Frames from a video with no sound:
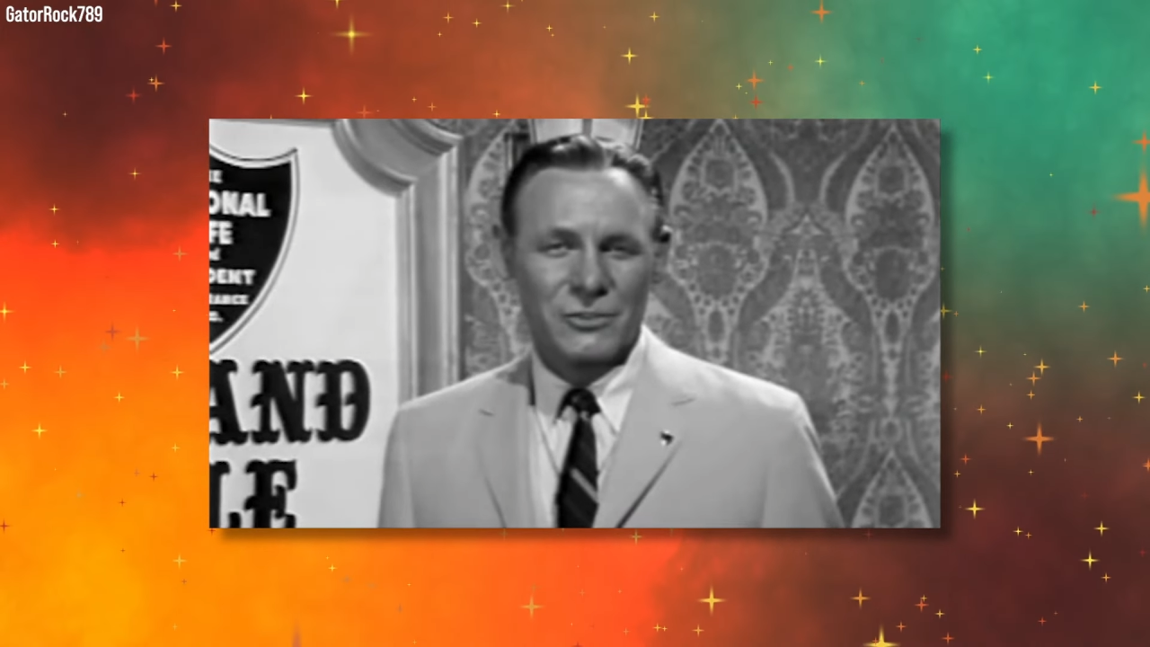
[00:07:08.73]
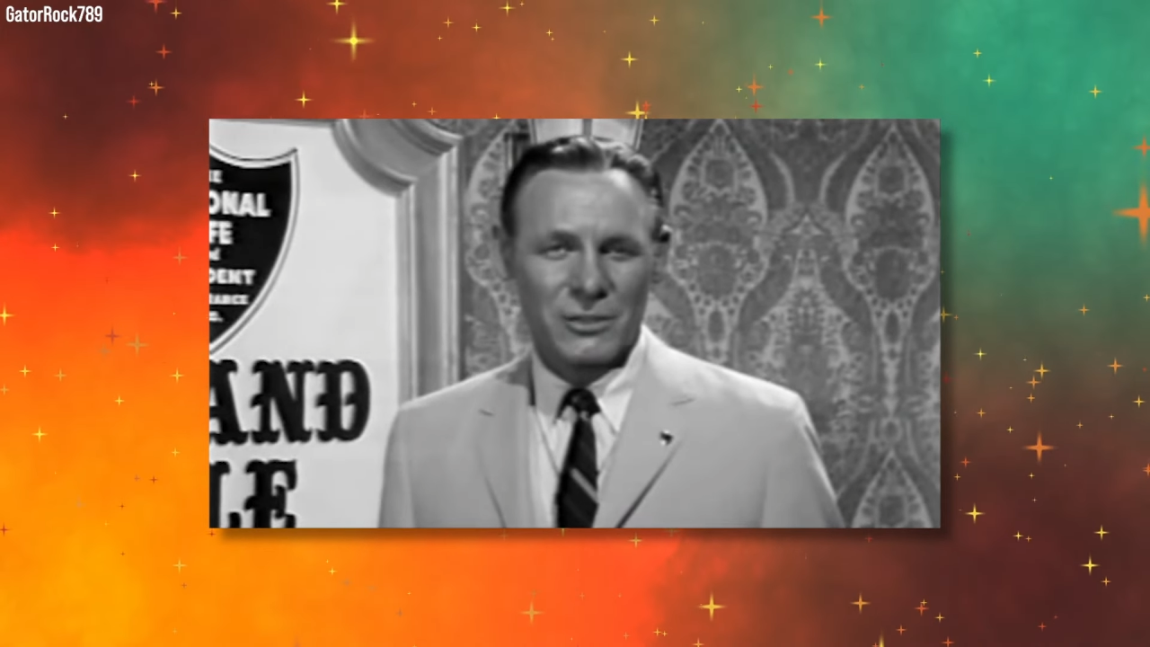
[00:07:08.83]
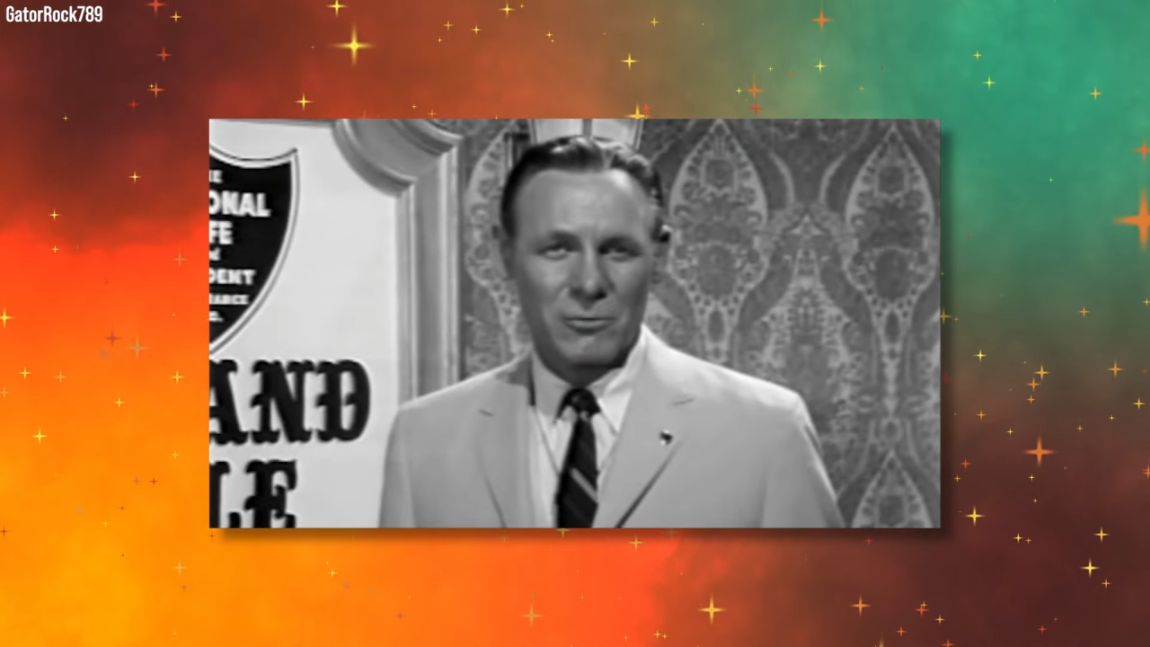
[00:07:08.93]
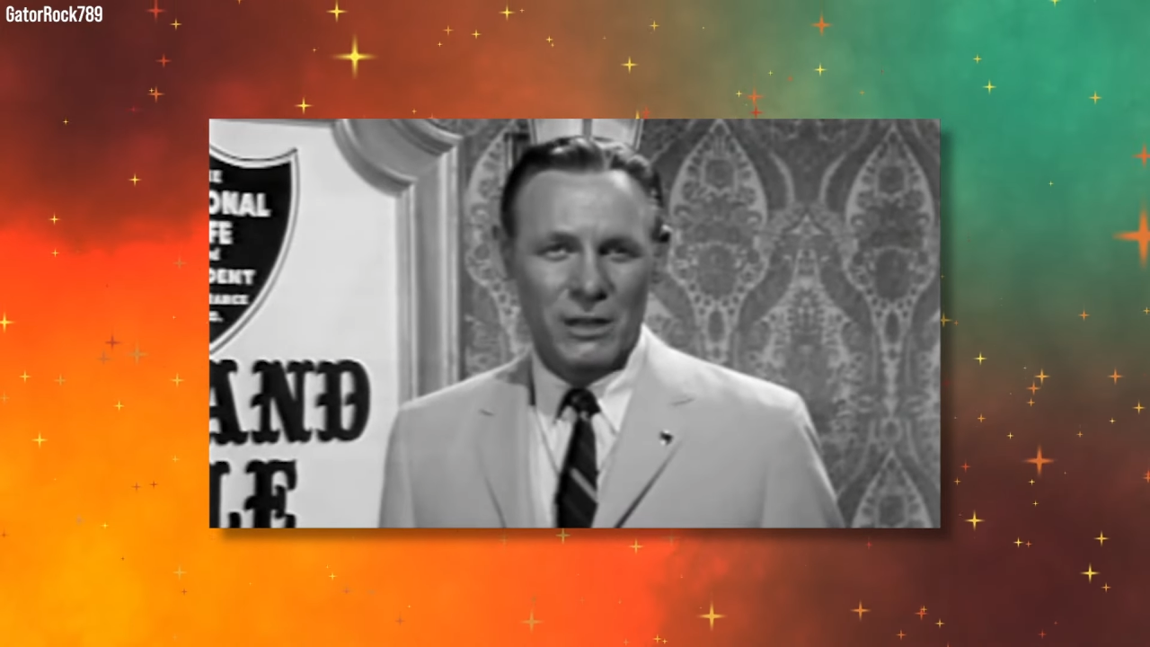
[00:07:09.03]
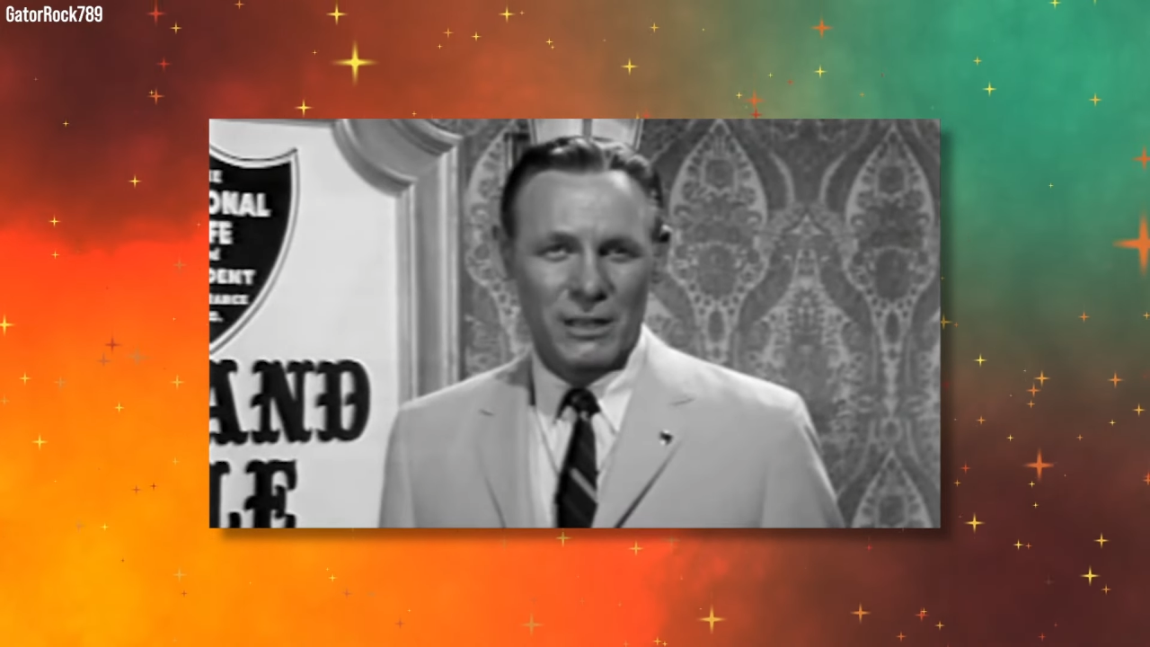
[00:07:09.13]

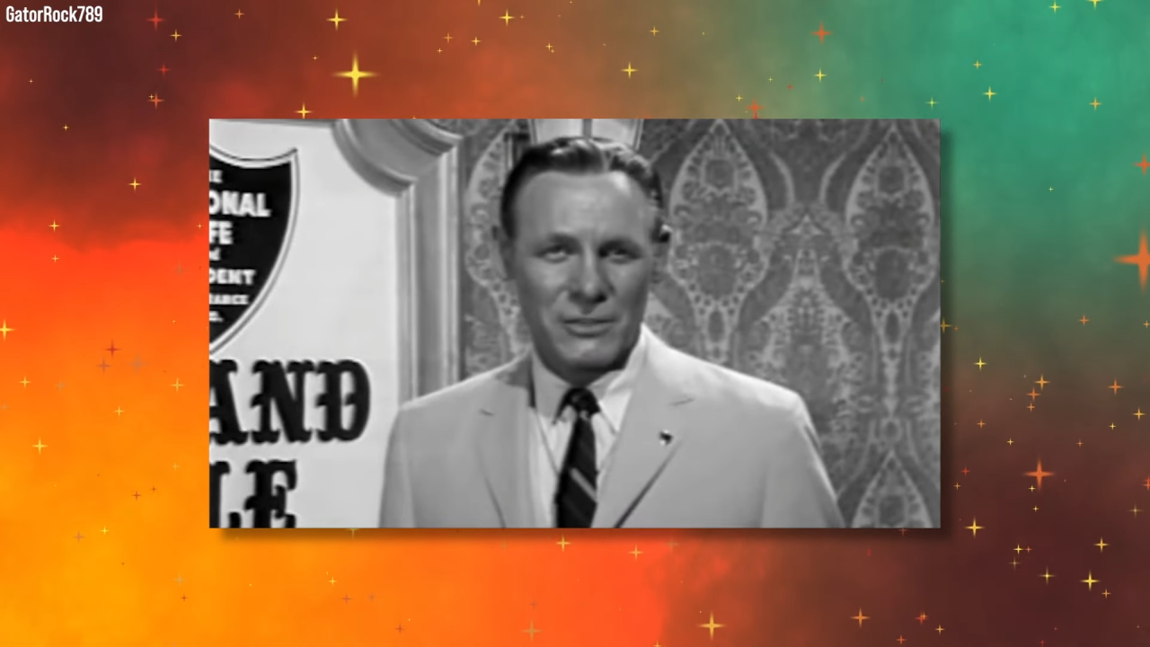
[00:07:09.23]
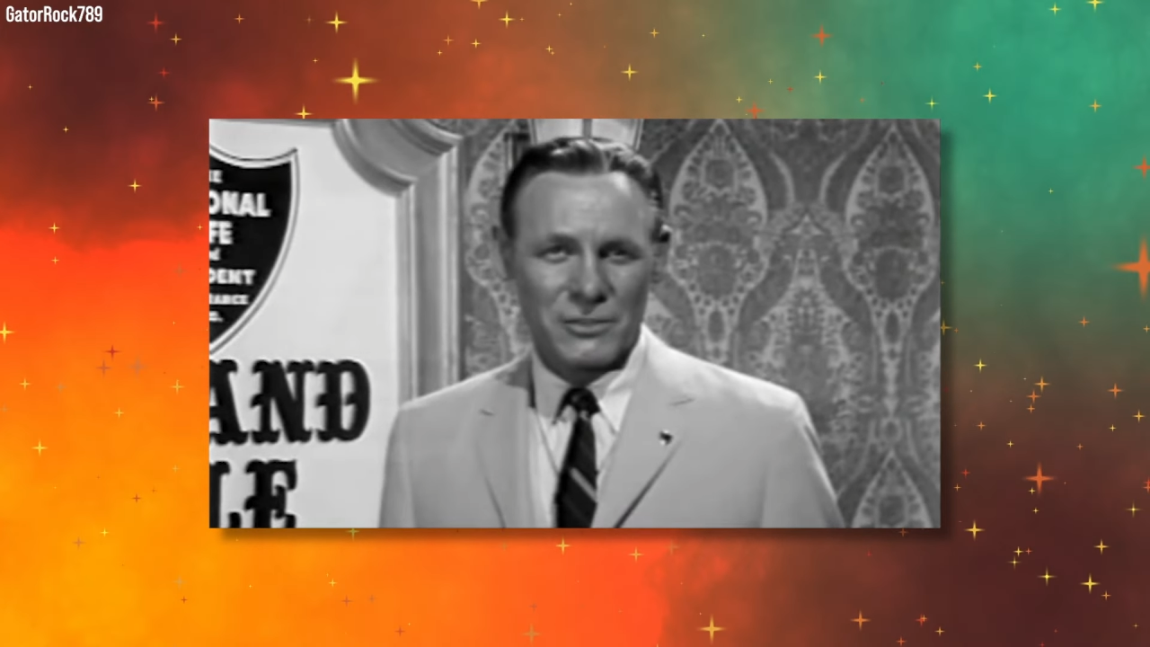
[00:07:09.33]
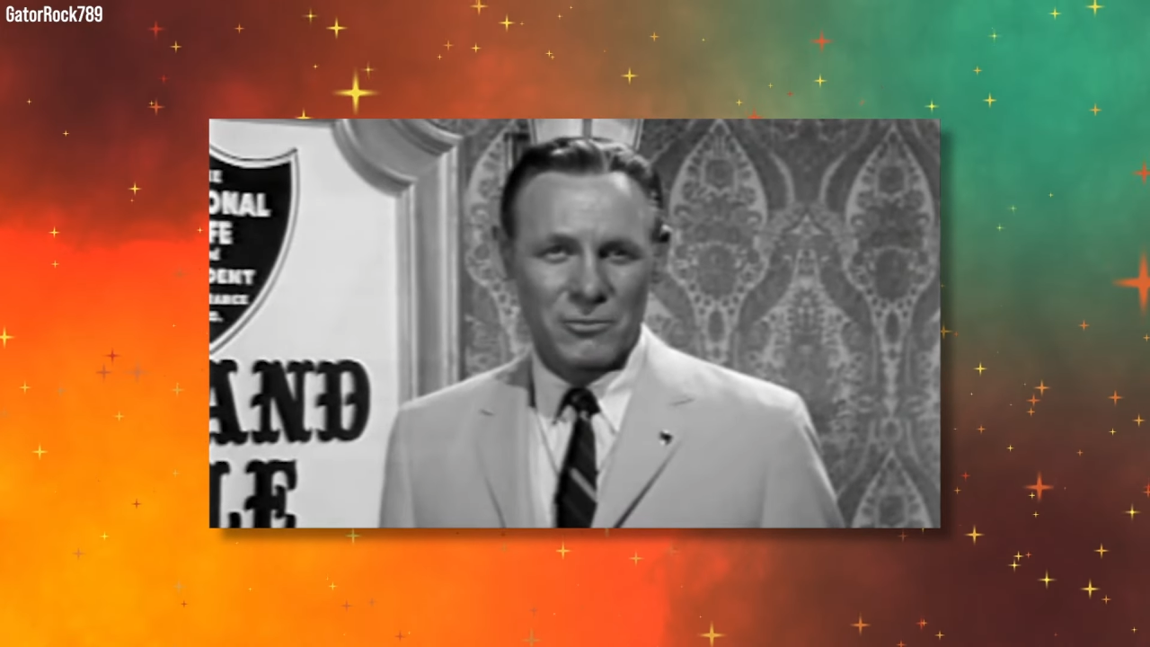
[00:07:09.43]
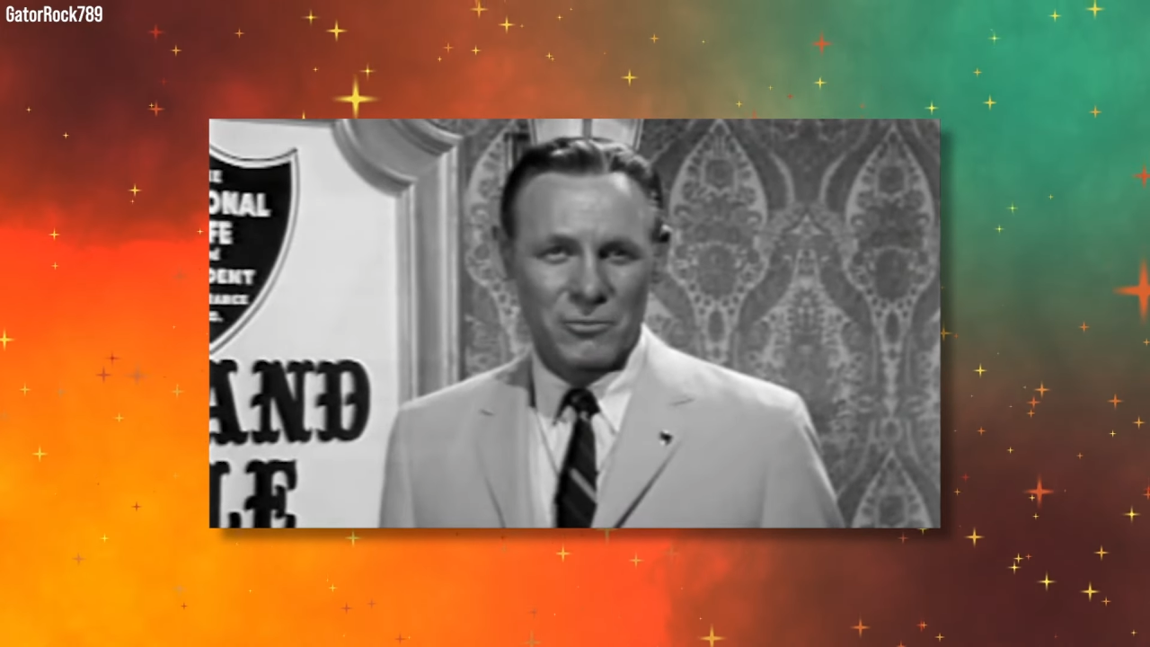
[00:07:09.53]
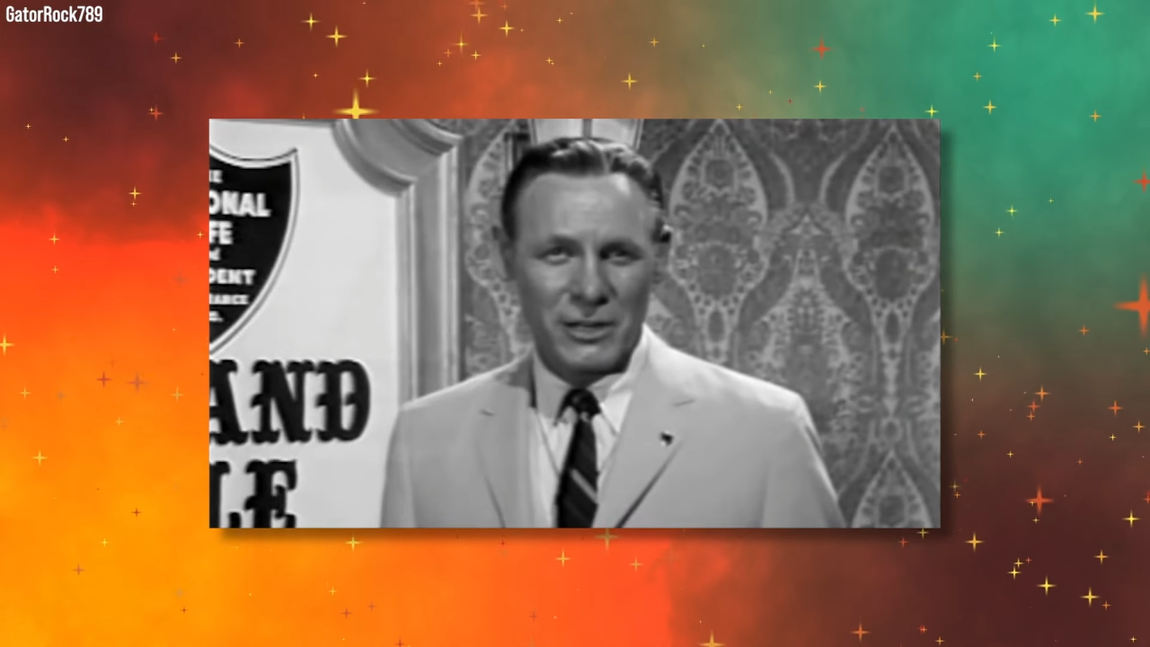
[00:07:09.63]

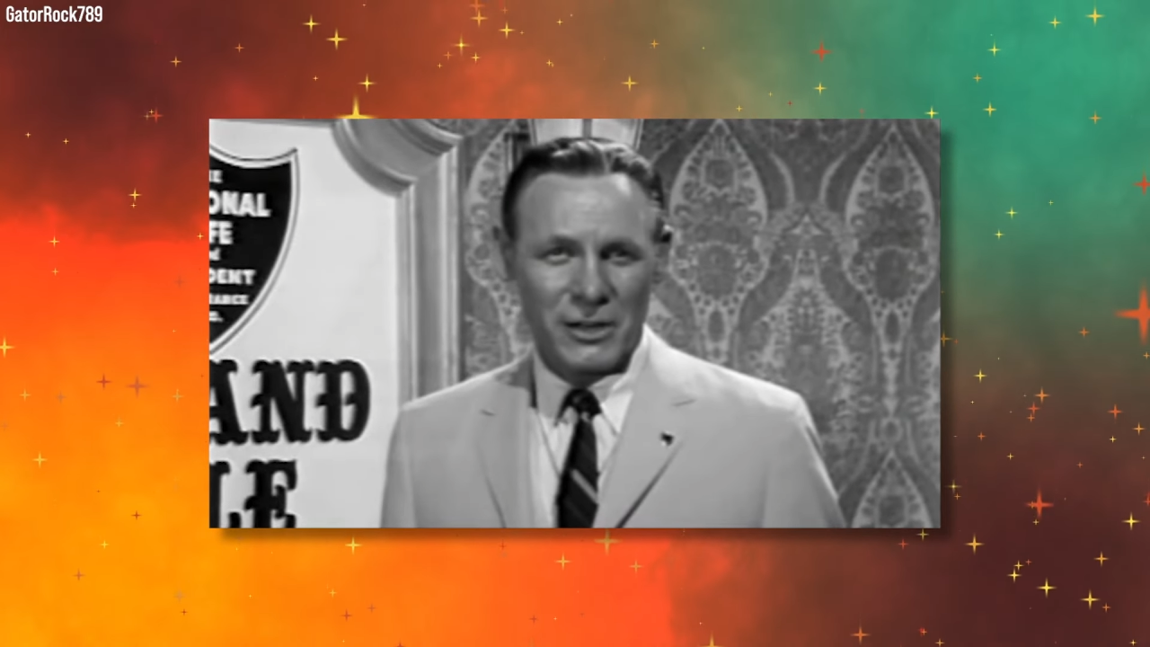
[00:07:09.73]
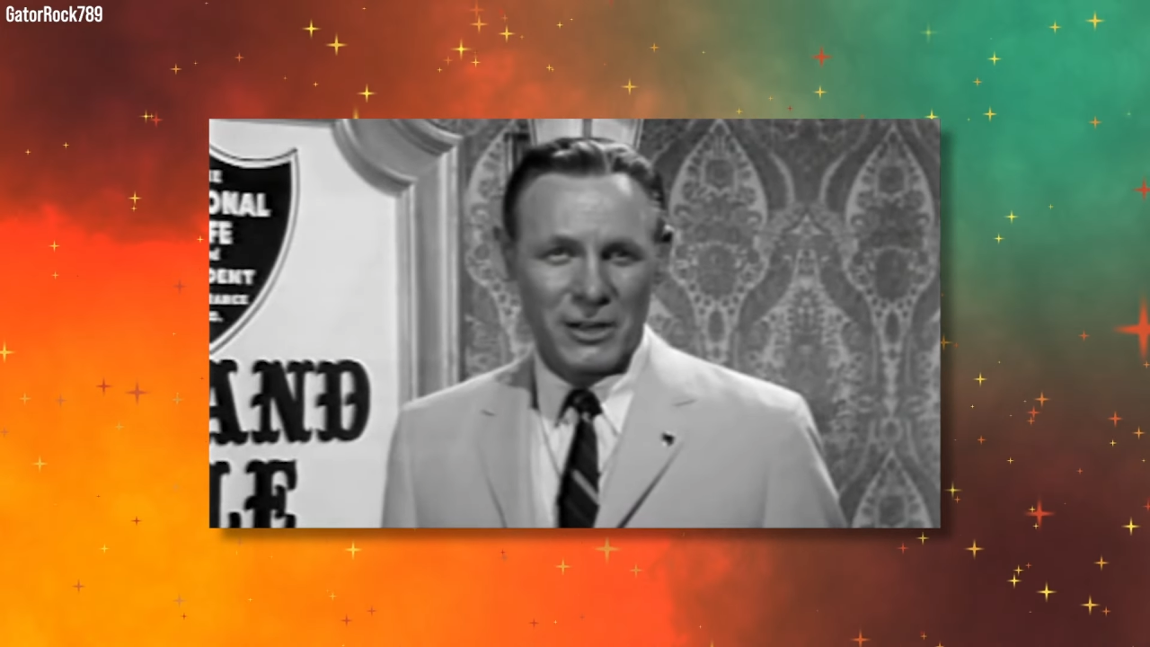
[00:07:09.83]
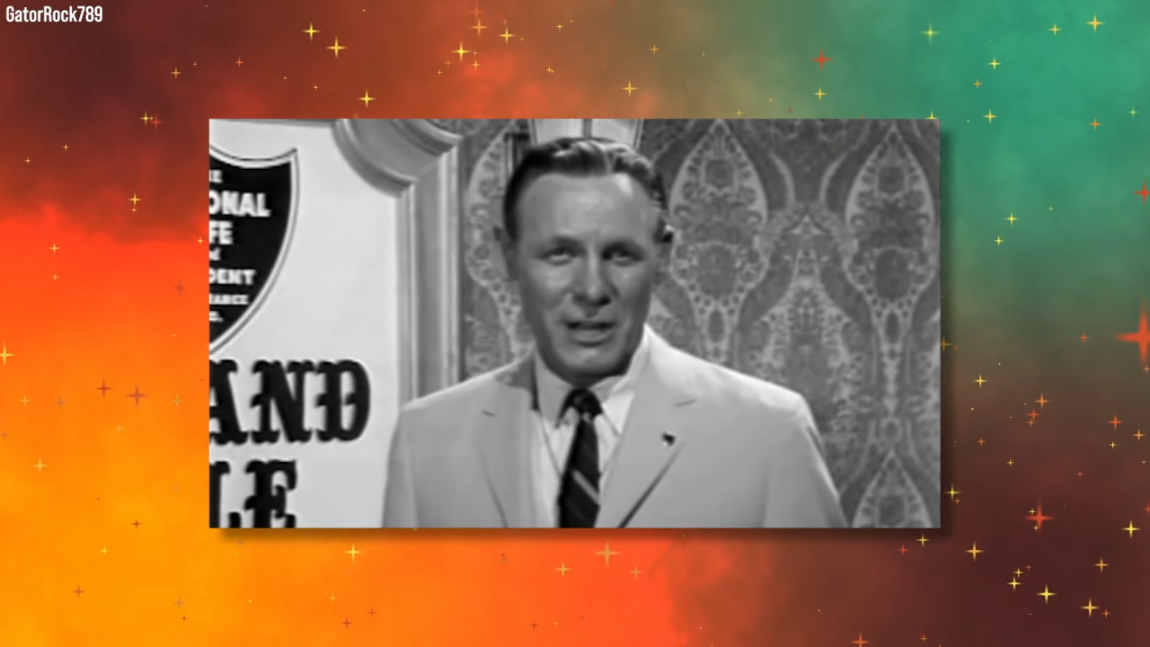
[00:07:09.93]
$10 Willie had